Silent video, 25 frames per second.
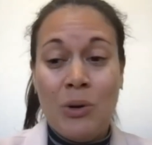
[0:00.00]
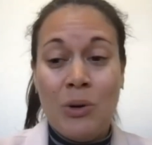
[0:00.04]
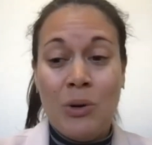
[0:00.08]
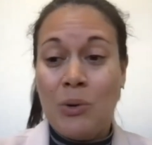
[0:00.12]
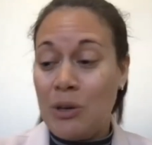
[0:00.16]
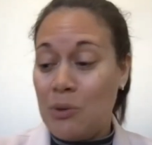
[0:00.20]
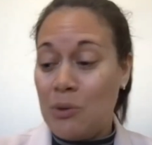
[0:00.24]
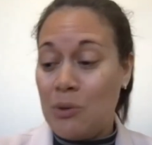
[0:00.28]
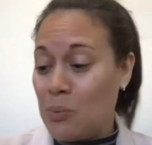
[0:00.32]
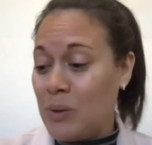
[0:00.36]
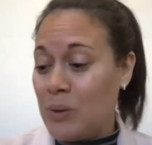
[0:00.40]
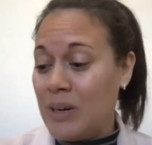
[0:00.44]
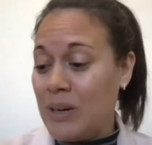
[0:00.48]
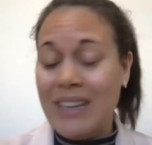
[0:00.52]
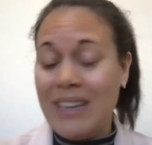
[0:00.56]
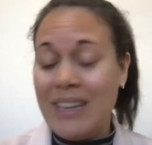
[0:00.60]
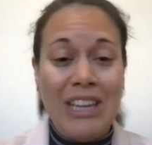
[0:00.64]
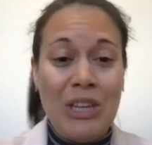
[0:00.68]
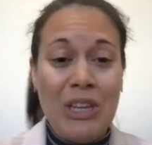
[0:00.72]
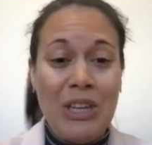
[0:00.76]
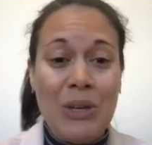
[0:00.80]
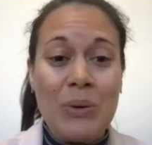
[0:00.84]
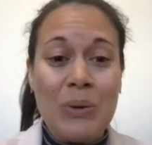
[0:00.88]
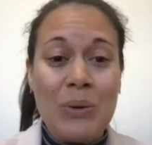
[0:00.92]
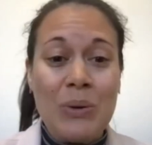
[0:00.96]
could really
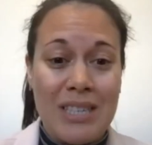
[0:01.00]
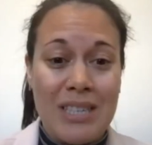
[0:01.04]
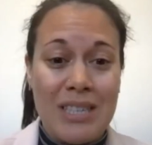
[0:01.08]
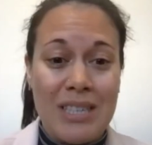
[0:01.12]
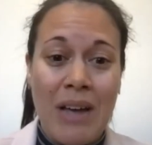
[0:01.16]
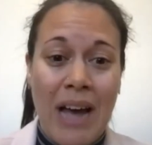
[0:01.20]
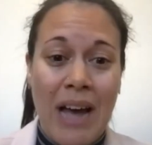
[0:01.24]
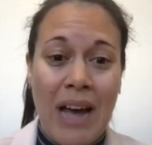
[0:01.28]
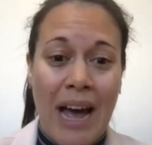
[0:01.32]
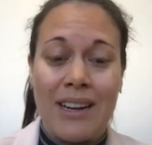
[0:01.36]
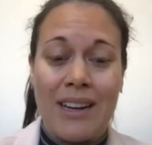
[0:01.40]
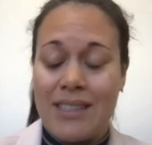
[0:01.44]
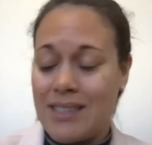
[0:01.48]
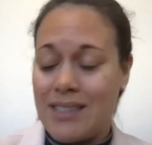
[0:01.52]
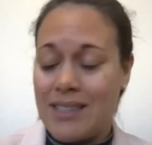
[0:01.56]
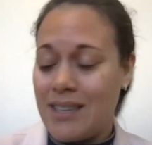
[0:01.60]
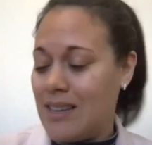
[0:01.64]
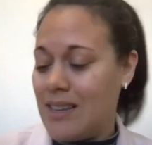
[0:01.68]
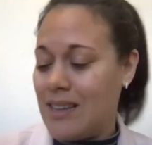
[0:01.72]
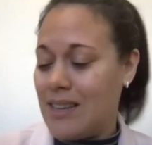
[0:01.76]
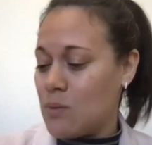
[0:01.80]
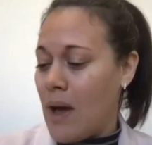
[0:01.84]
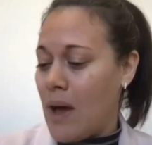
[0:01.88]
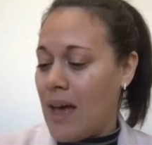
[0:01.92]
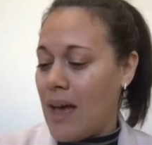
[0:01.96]
use some guidance in
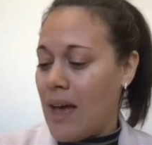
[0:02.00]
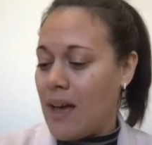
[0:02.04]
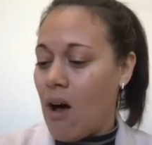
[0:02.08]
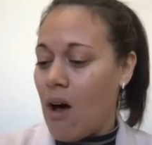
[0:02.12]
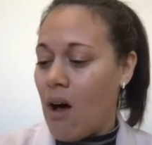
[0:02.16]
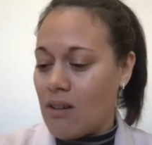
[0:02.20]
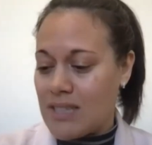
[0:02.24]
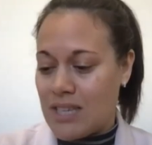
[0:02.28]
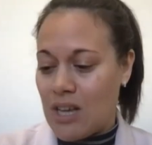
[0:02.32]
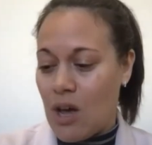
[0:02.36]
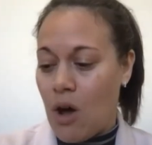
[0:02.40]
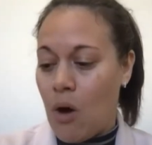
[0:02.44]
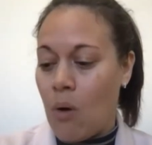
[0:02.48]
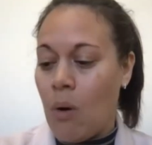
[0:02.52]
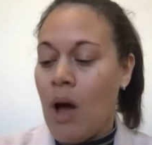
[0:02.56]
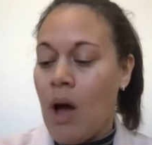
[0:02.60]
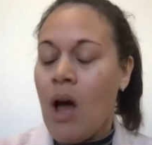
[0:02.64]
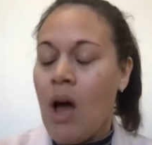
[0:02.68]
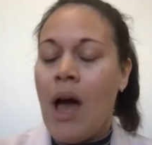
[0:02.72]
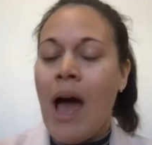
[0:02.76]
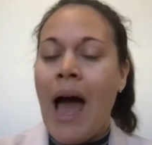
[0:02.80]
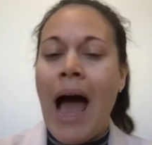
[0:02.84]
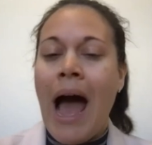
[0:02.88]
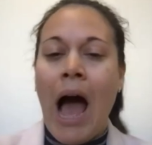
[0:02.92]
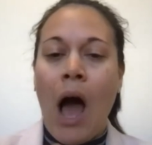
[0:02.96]
this way also,
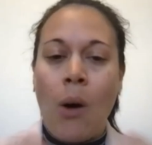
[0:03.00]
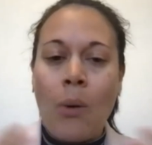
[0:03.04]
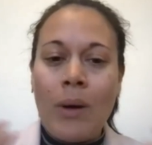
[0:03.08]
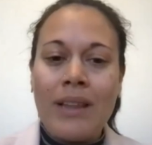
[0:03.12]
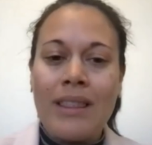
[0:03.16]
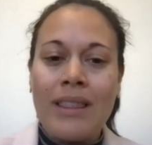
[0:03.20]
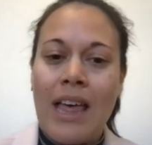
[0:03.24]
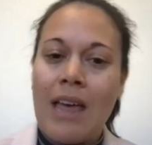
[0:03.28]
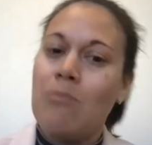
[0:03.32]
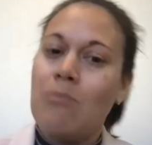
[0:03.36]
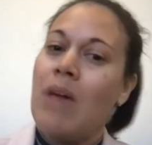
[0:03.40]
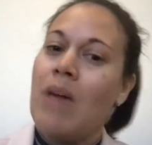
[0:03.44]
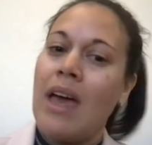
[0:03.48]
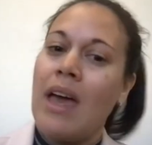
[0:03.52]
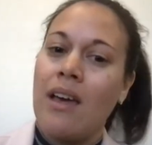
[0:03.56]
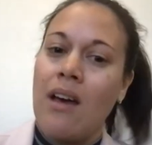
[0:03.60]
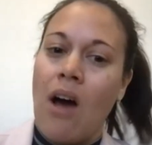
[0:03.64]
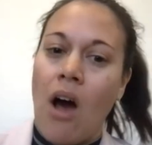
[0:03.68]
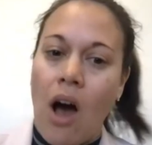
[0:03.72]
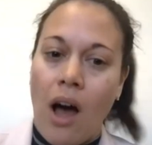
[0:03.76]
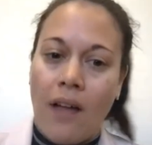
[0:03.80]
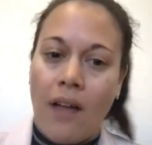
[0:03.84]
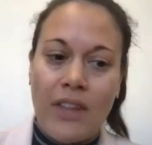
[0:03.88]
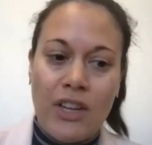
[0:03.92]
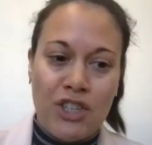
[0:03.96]
how can they make
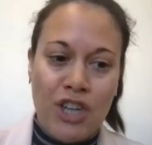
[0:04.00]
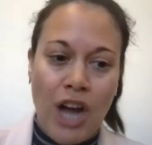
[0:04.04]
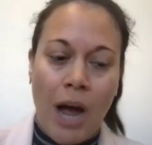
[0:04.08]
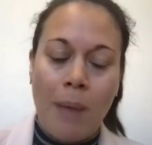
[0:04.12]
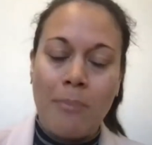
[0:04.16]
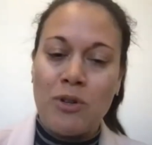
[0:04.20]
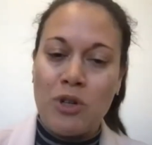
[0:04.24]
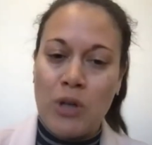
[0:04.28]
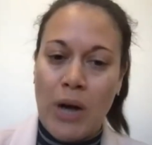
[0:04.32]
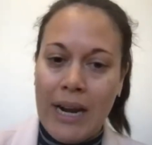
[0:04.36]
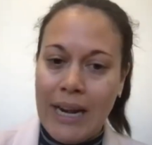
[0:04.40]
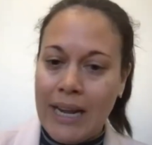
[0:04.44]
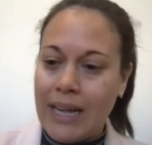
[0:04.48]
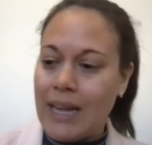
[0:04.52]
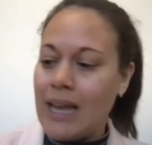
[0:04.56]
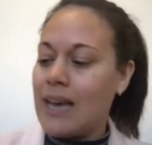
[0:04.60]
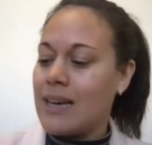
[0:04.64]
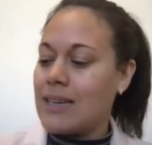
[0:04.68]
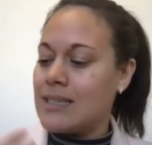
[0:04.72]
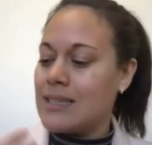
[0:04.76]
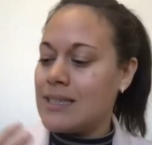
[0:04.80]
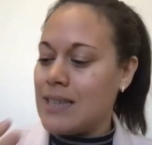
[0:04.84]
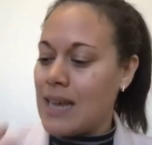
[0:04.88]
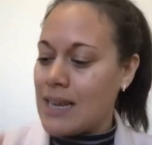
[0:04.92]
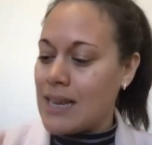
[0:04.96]
on-the-job training
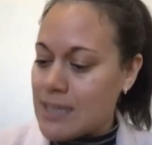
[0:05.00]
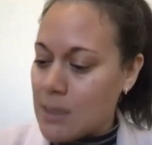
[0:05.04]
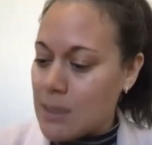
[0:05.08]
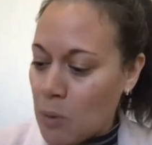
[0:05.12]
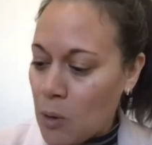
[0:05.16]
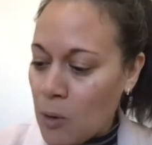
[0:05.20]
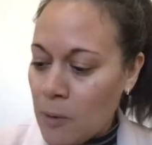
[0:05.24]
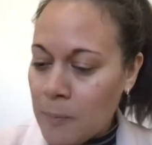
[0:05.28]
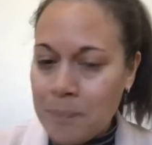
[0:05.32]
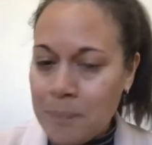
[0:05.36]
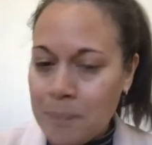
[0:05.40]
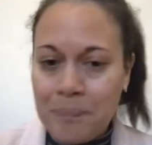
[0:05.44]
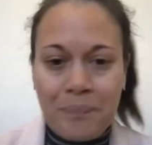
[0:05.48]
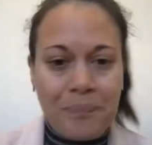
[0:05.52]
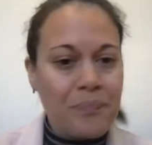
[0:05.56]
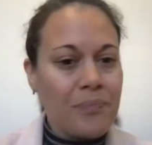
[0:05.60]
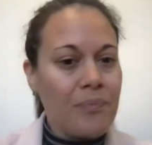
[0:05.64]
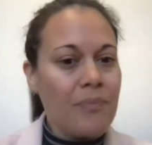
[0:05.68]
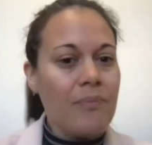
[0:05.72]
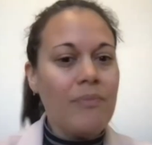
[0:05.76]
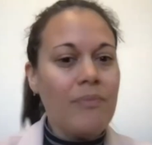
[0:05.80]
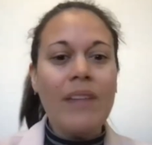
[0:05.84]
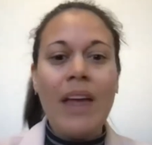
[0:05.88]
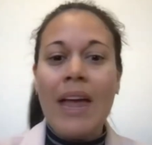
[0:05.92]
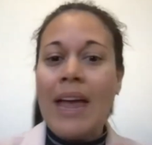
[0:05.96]
accessible
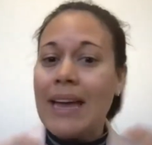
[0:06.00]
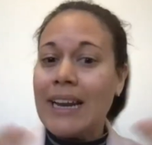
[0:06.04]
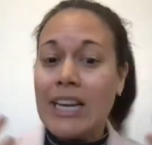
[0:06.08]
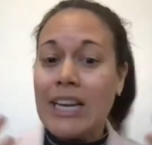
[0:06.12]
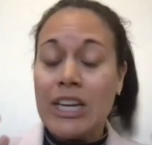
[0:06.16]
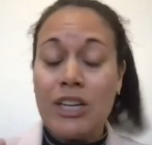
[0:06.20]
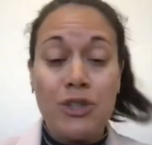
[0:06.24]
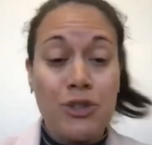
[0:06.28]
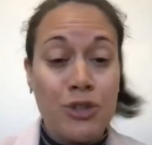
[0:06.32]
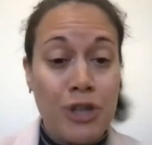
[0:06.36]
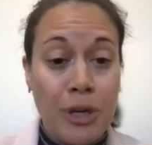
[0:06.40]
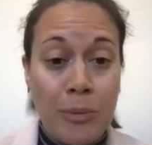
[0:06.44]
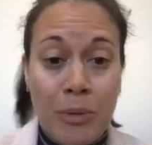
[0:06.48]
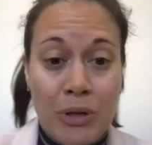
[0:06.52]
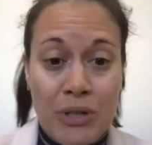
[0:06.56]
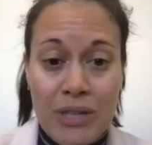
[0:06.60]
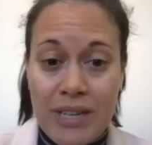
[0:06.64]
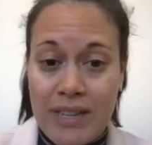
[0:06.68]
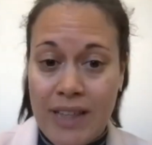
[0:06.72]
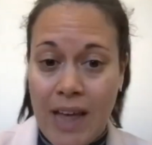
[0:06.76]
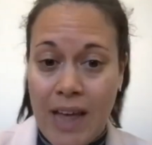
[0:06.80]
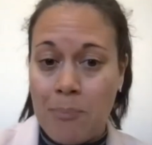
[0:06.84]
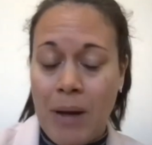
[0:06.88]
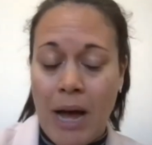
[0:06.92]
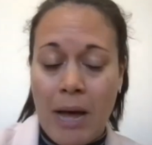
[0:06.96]
and contribute
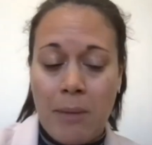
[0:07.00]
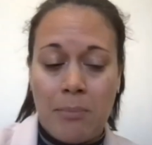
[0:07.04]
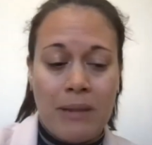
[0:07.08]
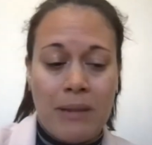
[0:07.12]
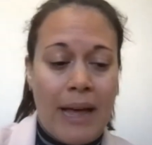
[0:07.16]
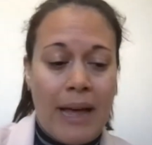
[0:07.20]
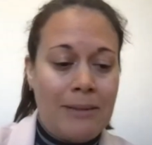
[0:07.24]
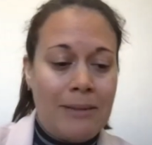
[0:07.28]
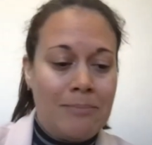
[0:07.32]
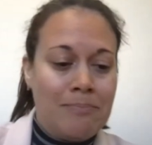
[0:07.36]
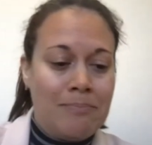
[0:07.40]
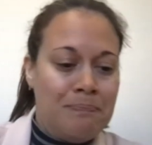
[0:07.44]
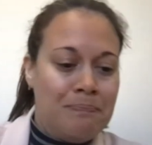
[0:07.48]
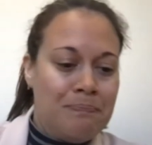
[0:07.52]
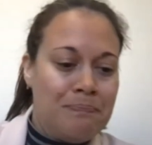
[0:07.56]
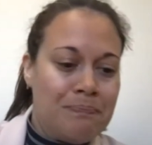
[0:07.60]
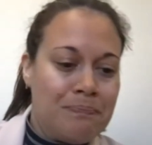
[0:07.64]
to that pipeline?